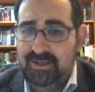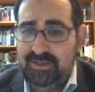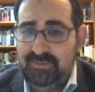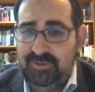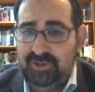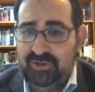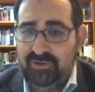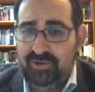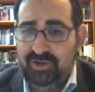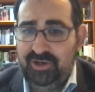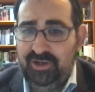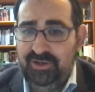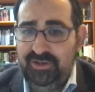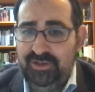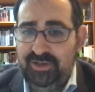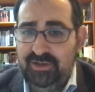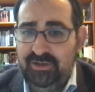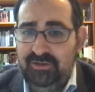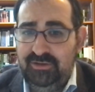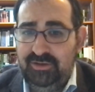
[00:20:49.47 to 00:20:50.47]
is
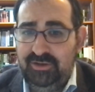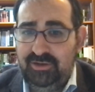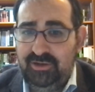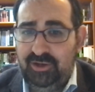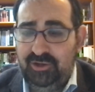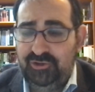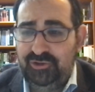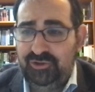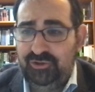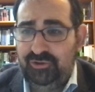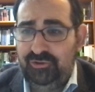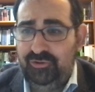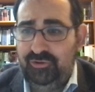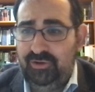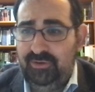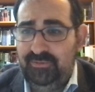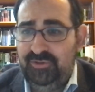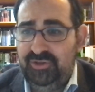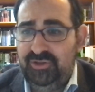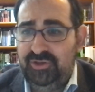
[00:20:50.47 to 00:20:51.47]
because the cultural
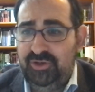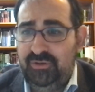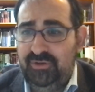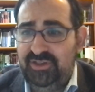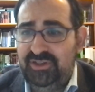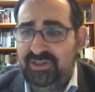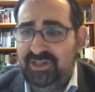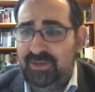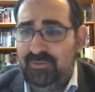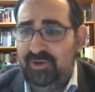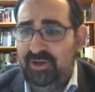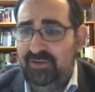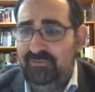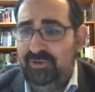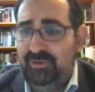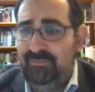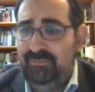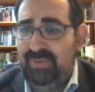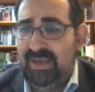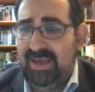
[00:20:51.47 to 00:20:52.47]
norms is always somewhat
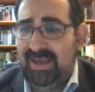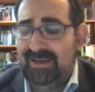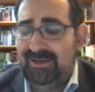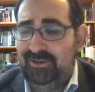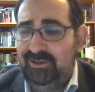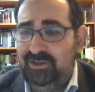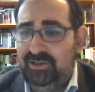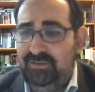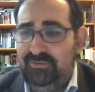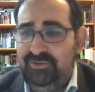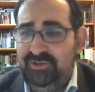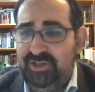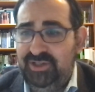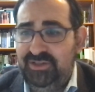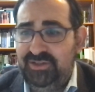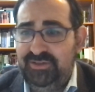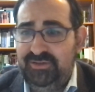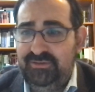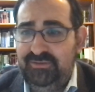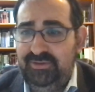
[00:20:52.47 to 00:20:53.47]
of a battle of
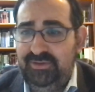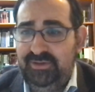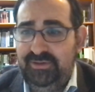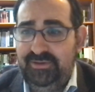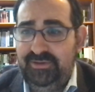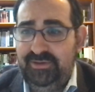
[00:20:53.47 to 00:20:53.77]
just,